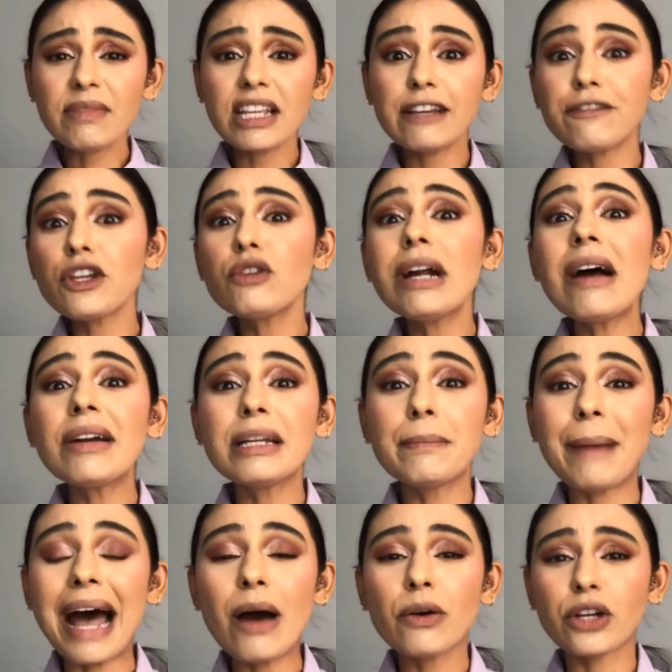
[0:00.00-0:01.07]
If you're out and
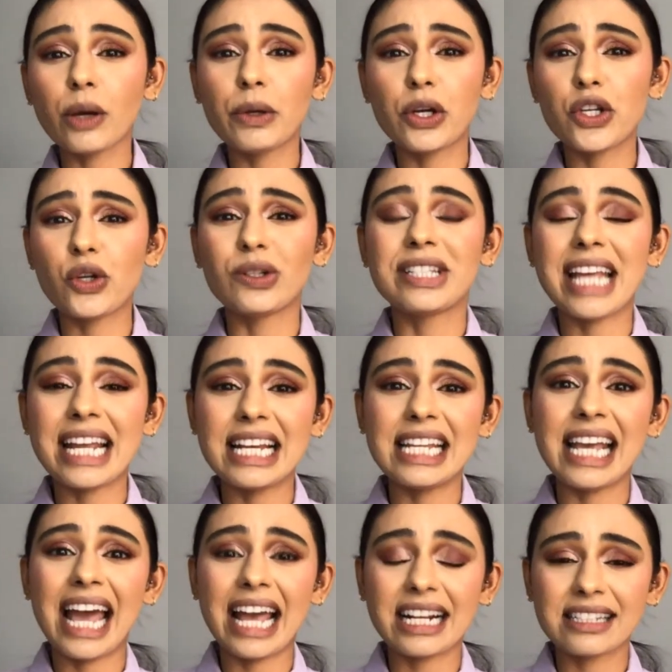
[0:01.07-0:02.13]
about going on your daily
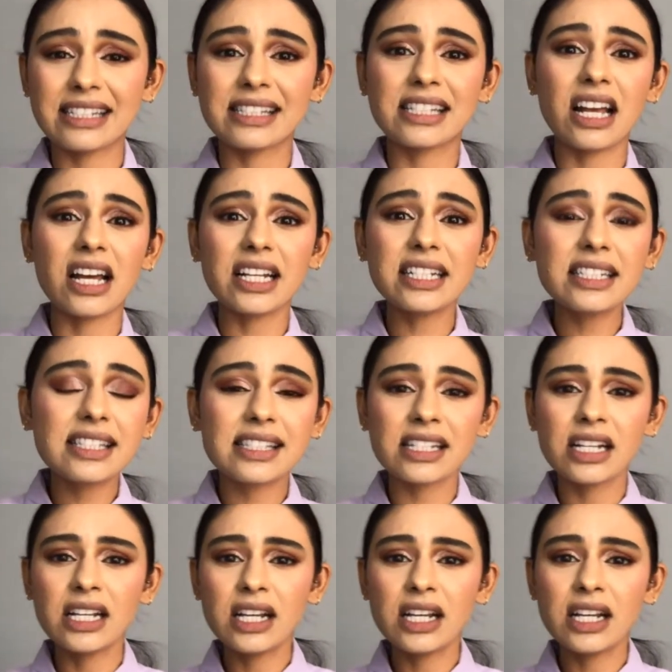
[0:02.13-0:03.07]
exercise,